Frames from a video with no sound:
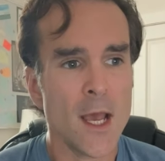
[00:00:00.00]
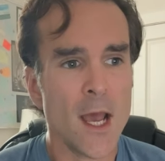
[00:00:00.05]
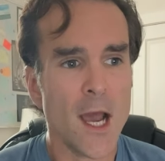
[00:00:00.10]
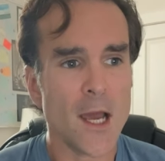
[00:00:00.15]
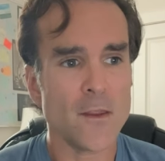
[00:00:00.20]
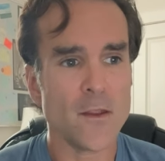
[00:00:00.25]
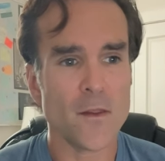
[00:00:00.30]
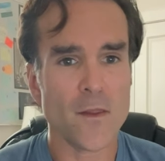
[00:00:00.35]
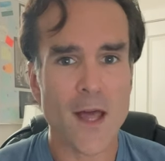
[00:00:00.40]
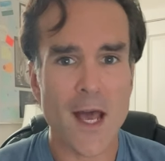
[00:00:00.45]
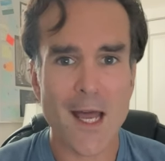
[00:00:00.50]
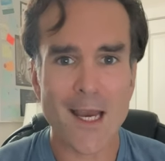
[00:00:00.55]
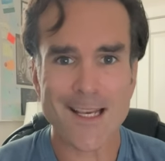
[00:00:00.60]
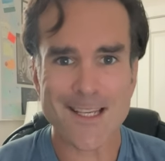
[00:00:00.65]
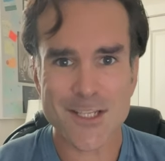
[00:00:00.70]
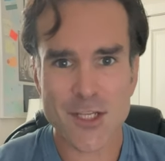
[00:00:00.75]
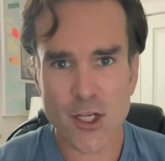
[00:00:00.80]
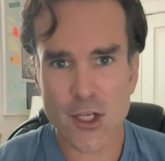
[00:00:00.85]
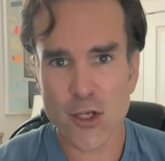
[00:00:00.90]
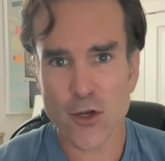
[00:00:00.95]
And then that
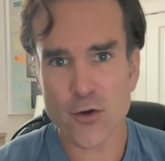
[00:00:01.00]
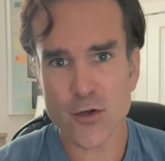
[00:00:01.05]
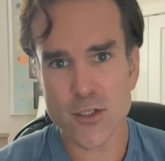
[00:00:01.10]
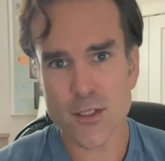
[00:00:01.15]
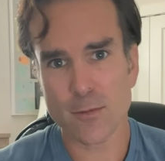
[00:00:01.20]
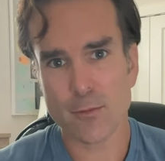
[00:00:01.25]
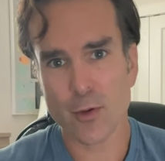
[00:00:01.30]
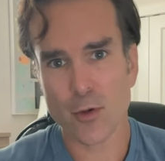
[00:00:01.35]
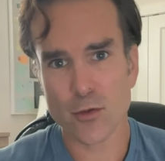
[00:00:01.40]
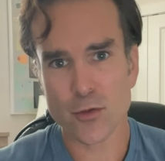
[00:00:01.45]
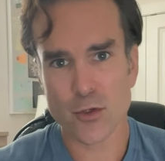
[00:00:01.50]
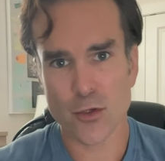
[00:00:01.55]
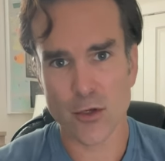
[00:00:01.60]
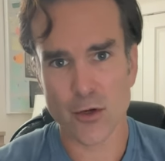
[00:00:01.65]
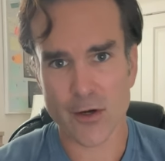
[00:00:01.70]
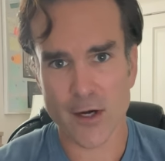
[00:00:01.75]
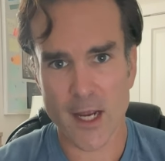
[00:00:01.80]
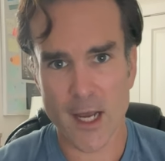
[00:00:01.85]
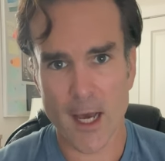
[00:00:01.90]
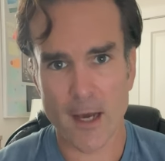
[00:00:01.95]
secures the boot to
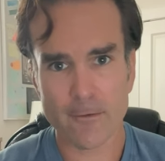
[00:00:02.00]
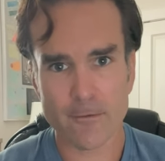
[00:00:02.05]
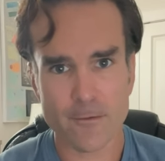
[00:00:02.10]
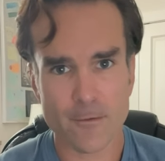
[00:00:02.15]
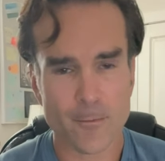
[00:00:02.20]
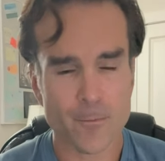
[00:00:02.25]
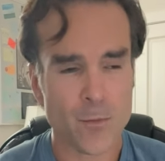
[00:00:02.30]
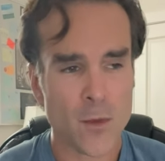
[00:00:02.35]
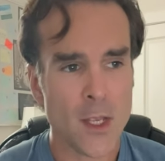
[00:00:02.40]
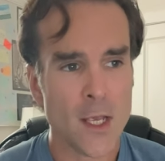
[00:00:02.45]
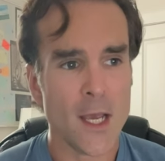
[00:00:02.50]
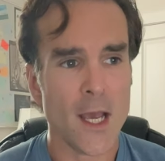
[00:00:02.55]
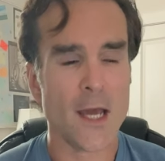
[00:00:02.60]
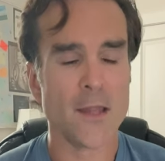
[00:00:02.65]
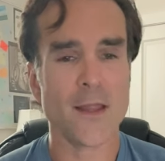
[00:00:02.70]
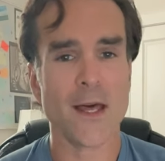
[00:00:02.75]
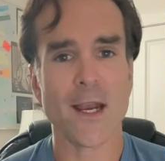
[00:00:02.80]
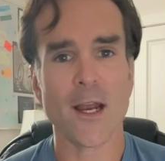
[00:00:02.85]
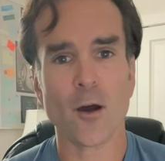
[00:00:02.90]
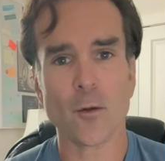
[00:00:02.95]
your calf
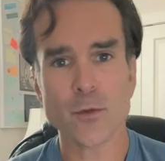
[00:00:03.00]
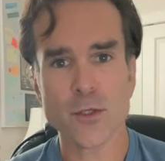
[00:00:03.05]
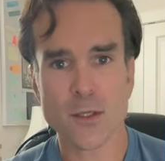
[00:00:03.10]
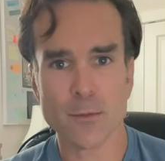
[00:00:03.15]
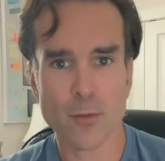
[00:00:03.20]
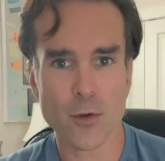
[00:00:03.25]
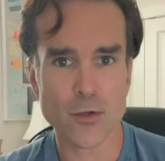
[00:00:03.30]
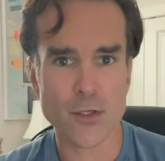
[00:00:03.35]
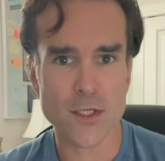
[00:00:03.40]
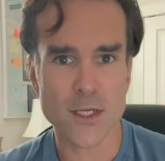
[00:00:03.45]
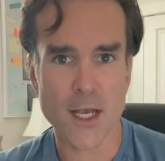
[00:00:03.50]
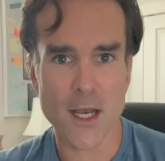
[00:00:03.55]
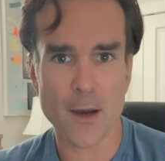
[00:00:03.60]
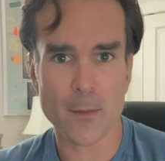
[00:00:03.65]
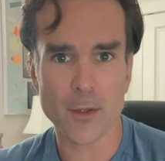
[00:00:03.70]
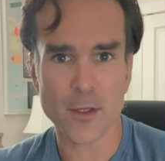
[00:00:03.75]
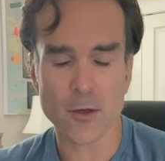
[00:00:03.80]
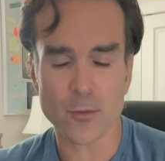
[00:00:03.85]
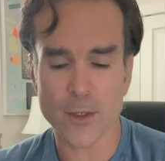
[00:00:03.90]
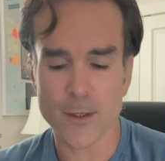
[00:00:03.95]
and that helps the boot stay up
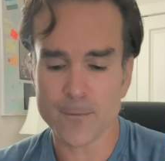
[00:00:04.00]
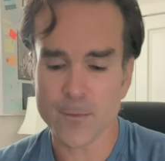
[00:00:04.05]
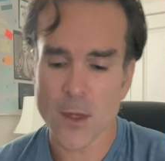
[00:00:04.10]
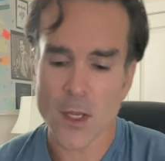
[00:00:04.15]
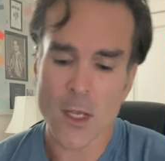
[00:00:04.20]
a little bit.